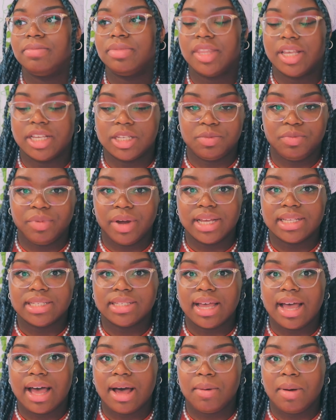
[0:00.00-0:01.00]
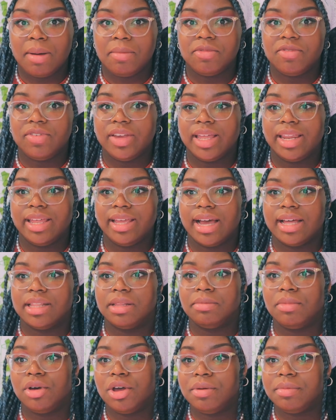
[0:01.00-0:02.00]
express how i'm feeling at the
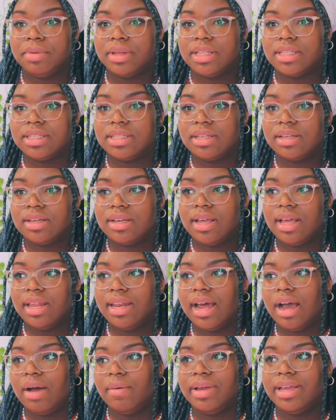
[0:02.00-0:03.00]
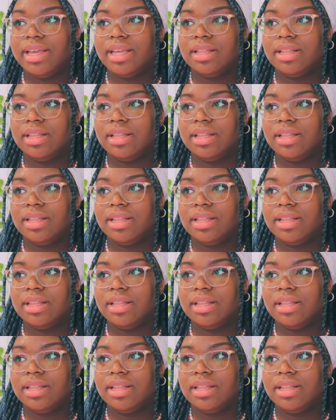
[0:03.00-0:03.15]
moment and how it